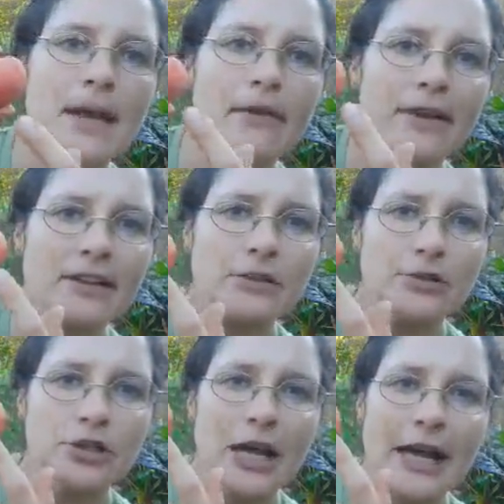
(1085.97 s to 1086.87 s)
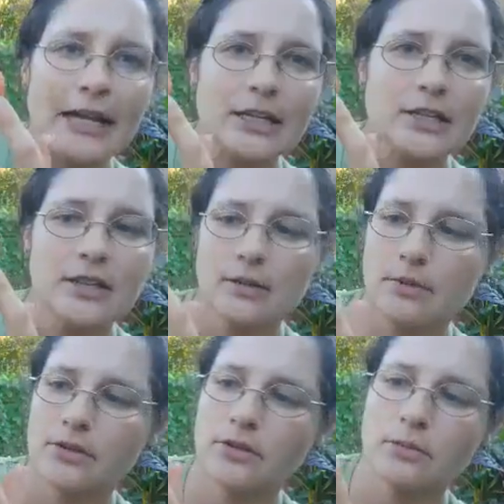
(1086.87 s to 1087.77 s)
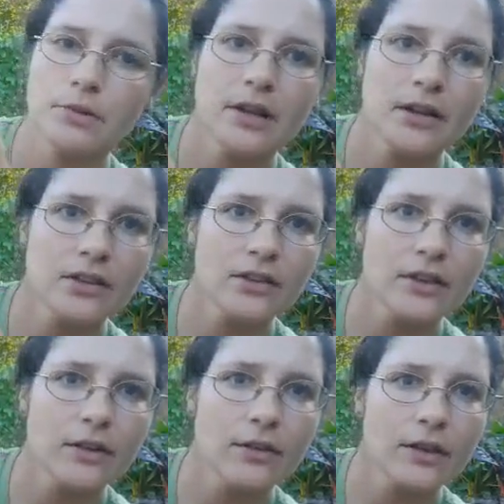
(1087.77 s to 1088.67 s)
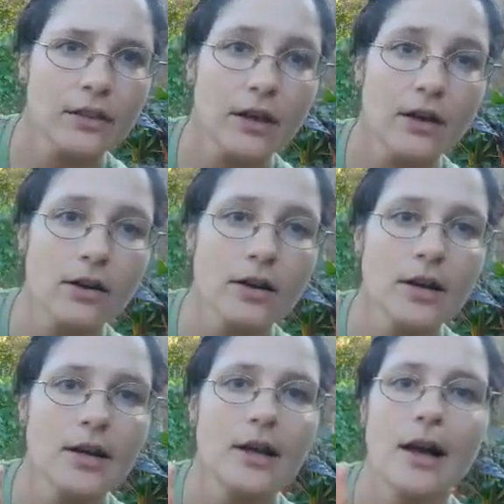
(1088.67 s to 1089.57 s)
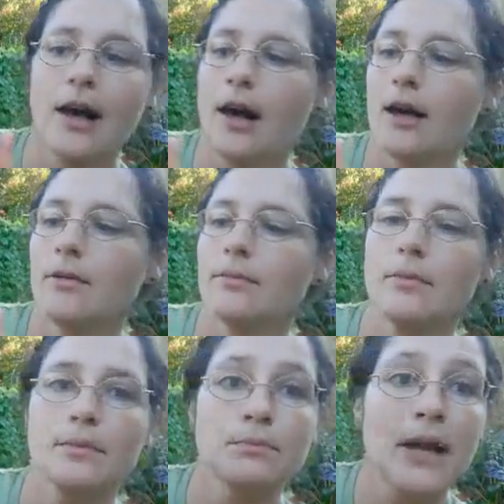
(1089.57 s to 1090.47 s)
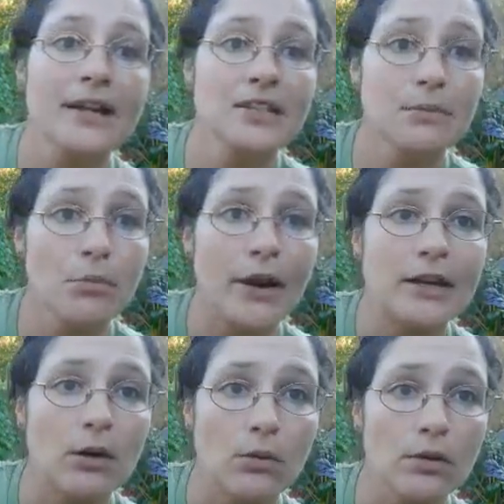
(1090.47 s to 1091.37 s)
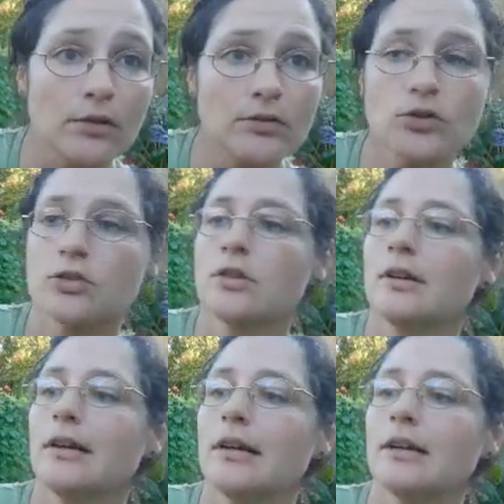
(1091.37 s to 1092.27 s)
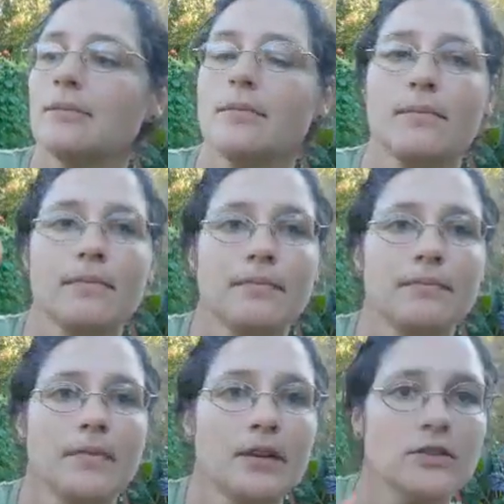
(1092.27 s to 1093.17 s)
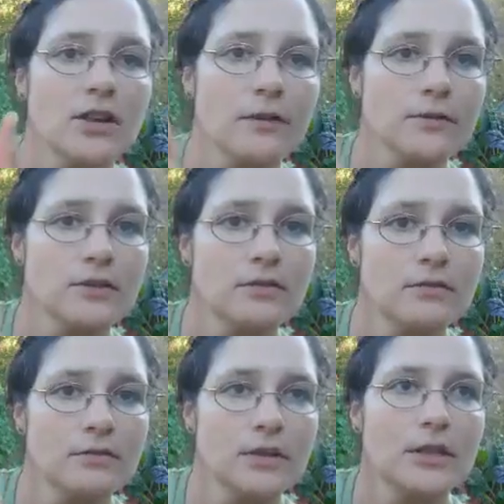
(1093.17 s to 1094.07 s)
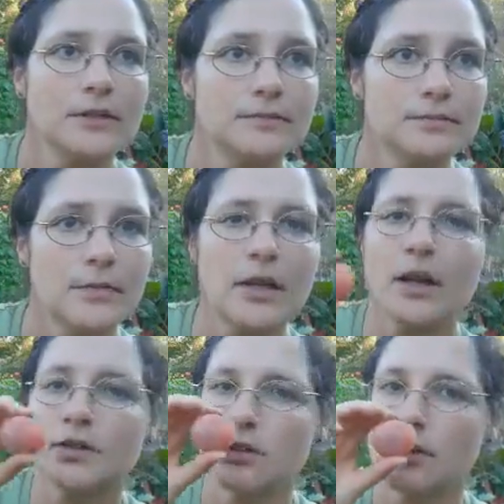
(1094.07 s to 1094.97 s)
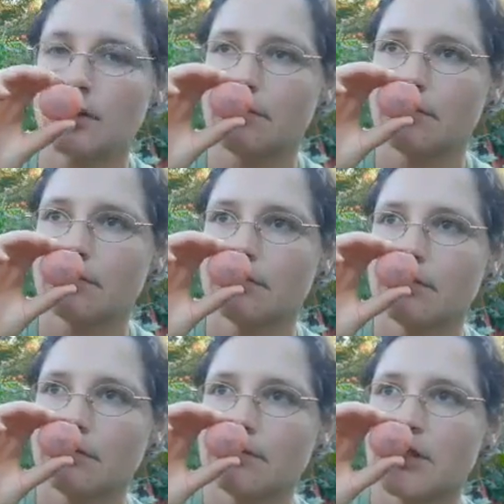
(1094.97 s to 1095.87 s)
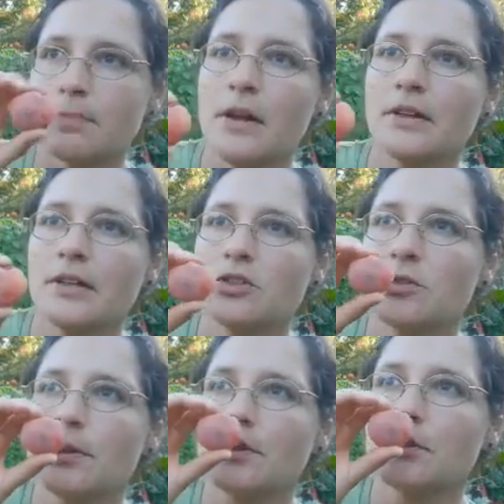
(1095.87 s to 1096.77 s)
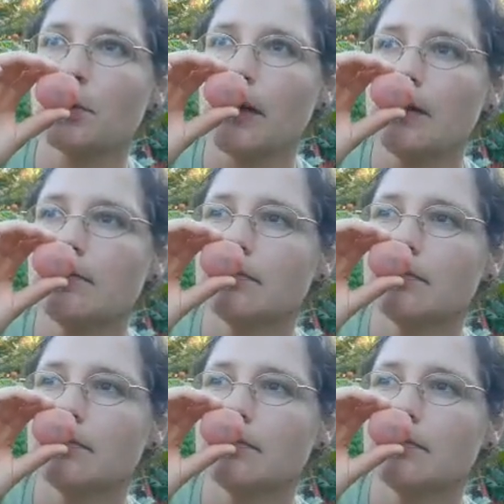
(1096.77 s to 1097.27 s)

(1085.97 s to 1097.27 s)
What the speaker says: have like a little shine to them in certain places, like right there, nice and bright orange, and soft. And also you can smell it. It should smell sweet